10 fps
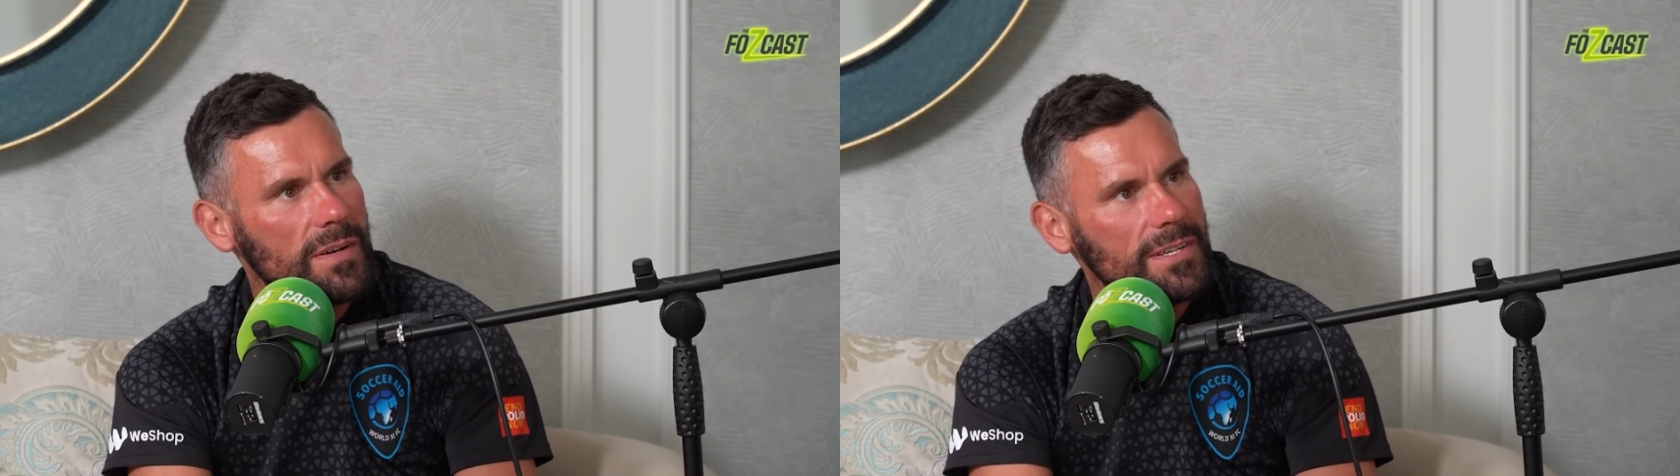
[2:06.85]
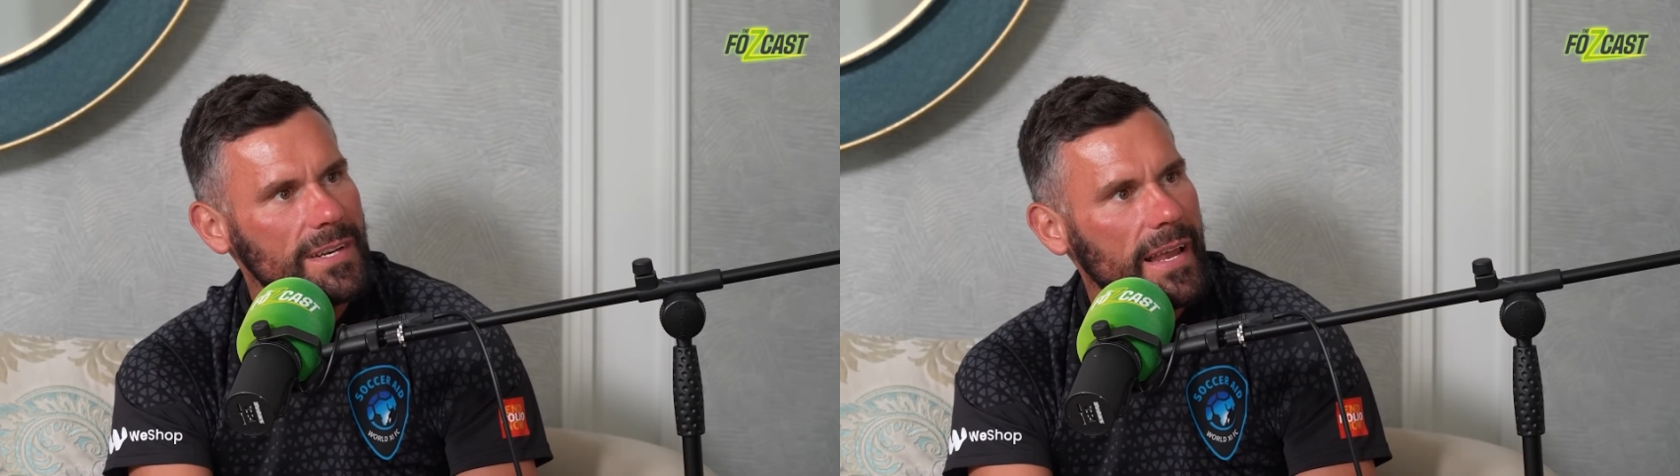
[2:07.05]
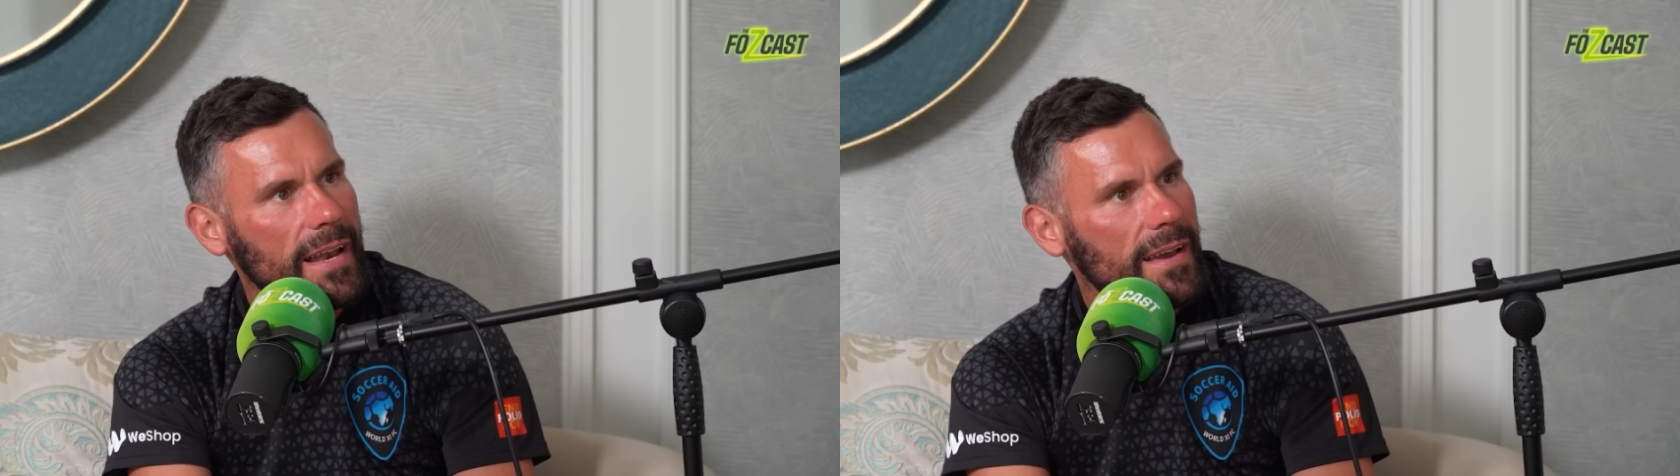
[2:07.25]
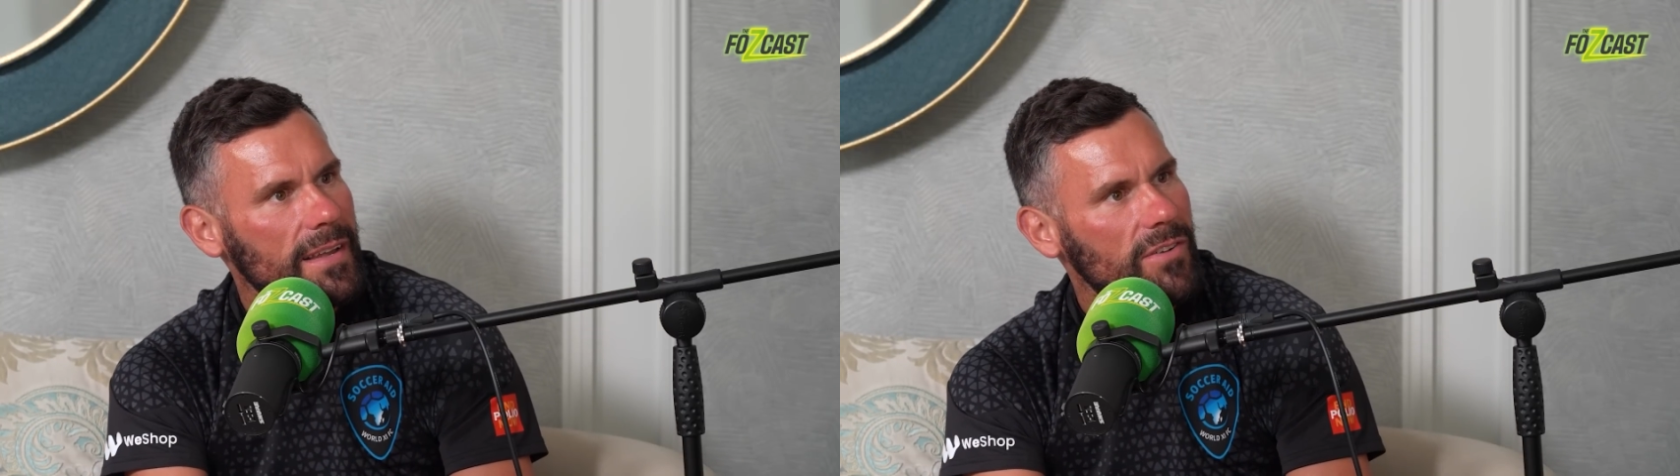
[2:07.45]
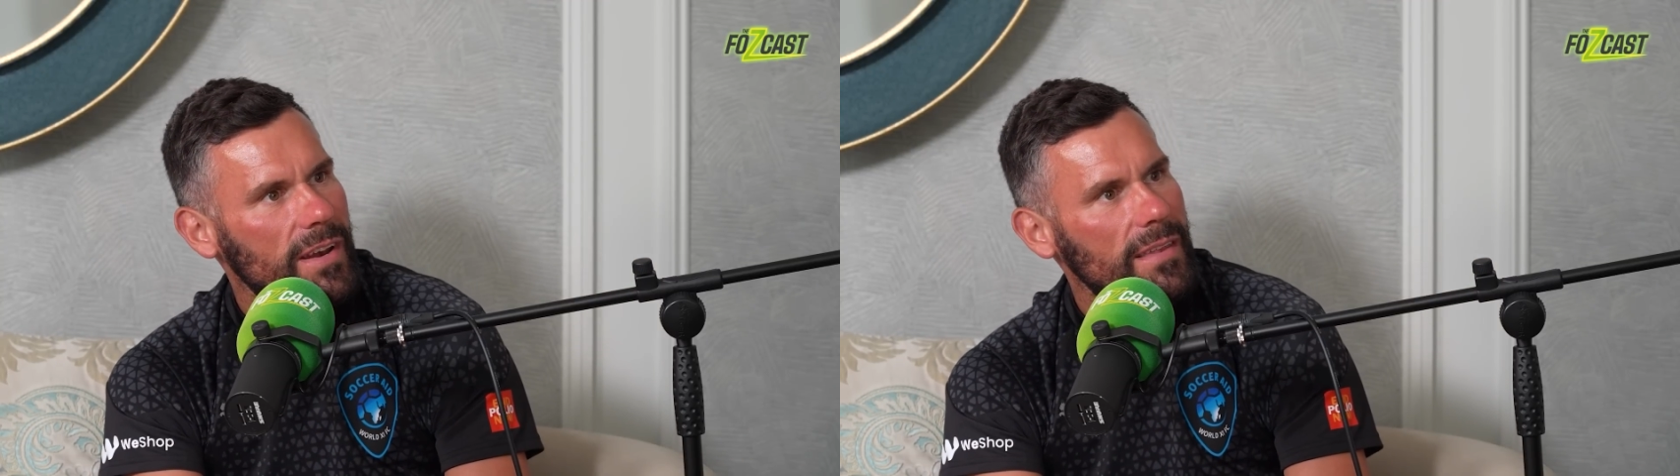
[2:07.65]
on Sunday
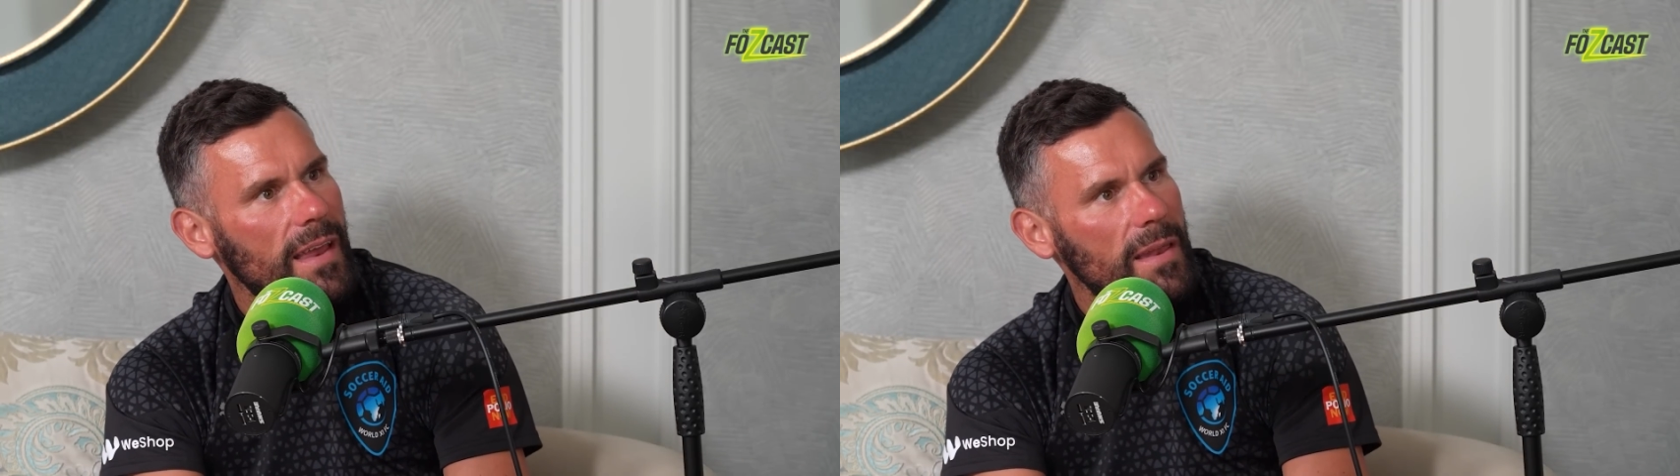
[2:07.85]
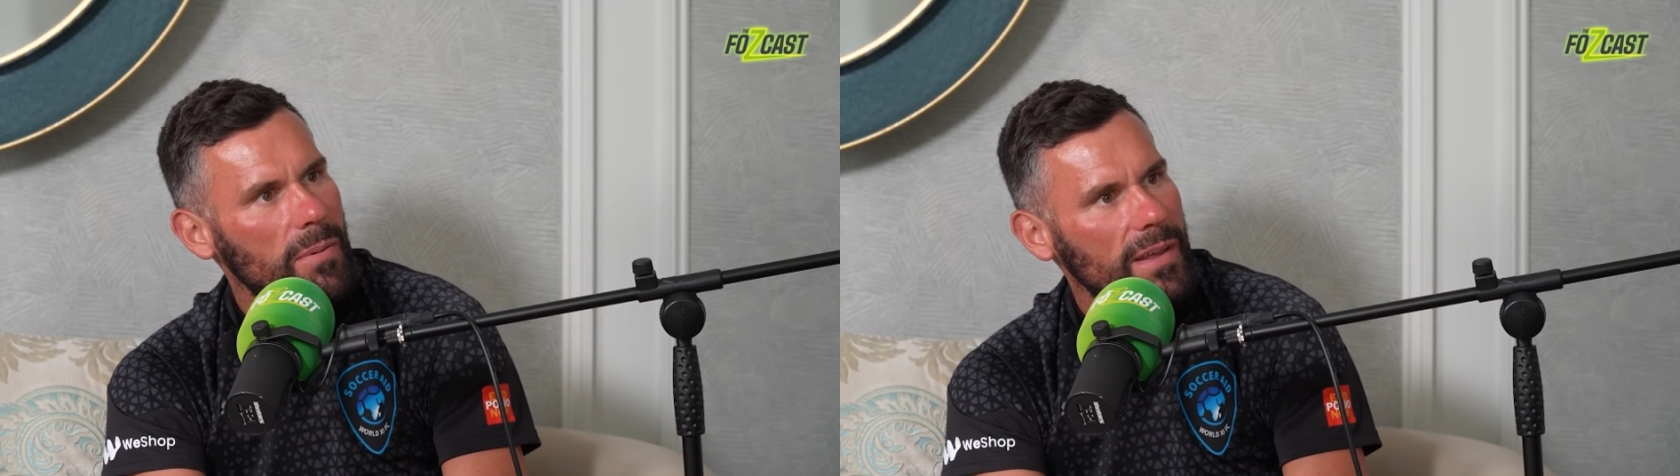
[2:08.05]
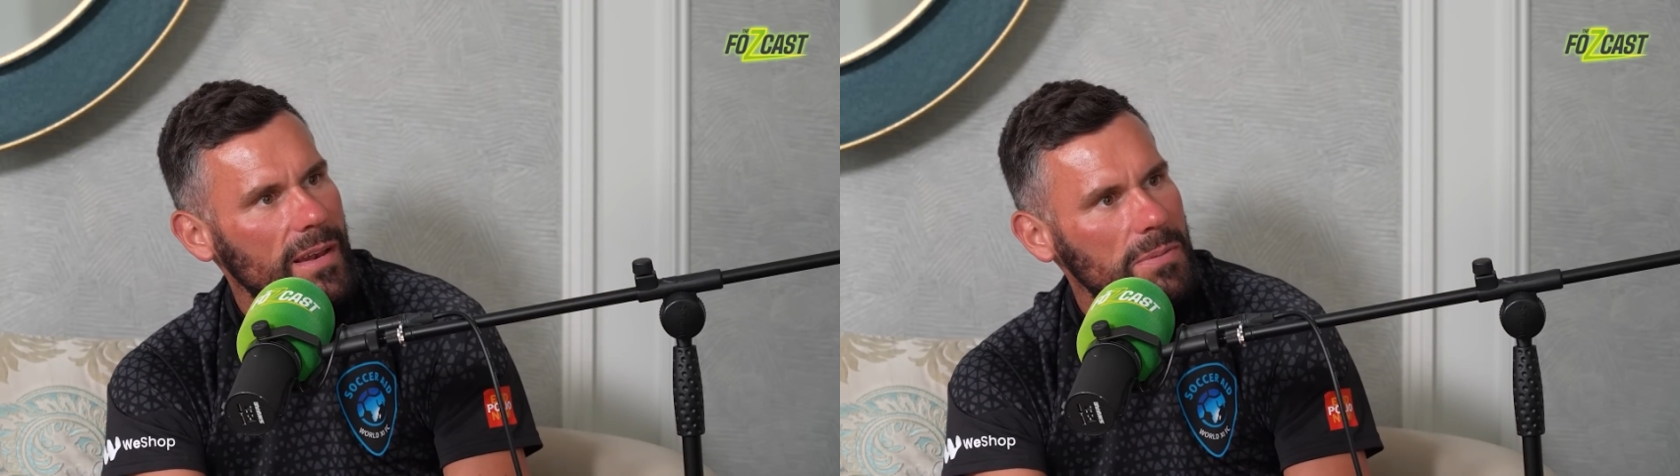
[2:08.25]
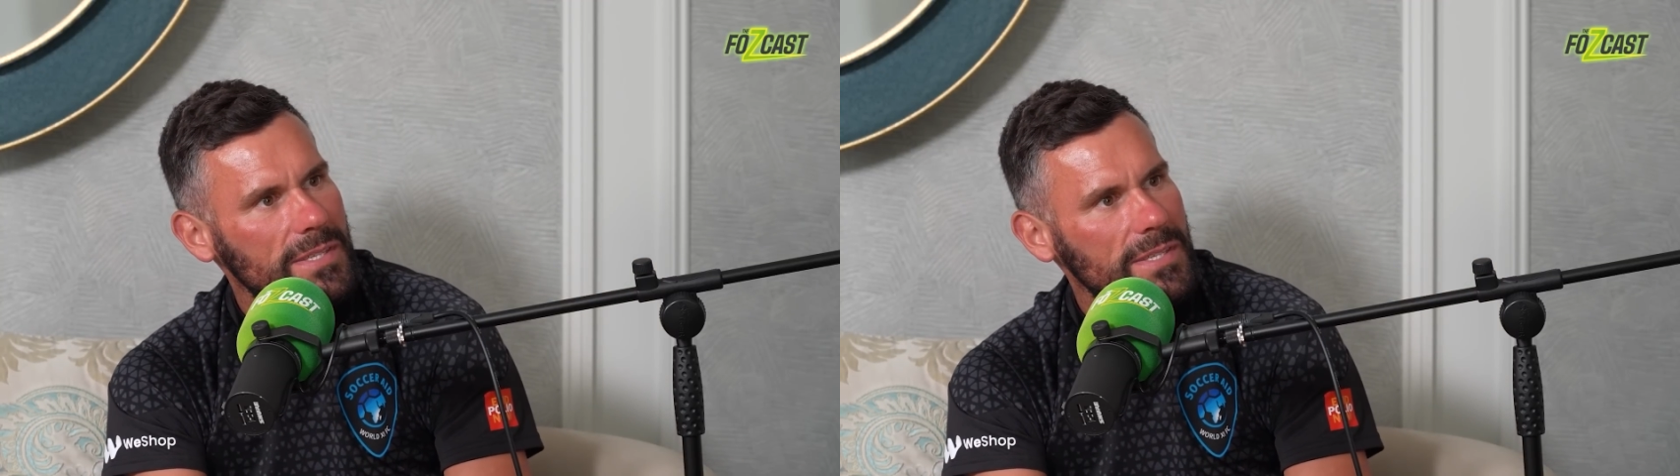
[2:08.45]
night? Is there anybody in